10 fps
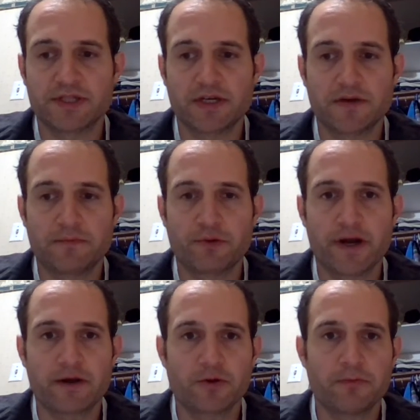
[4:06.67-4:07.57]

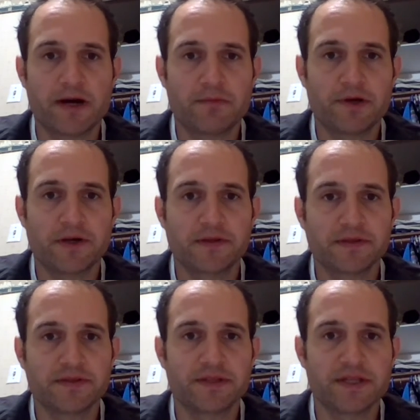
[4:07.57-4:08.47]
Barack Obama,
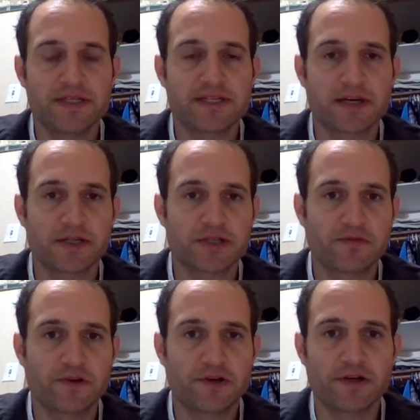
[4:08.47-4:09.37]
he's an
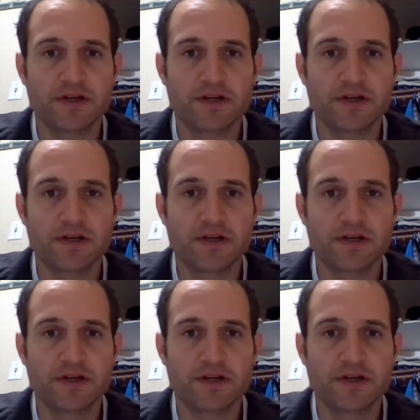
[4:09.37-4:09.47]
extrovert.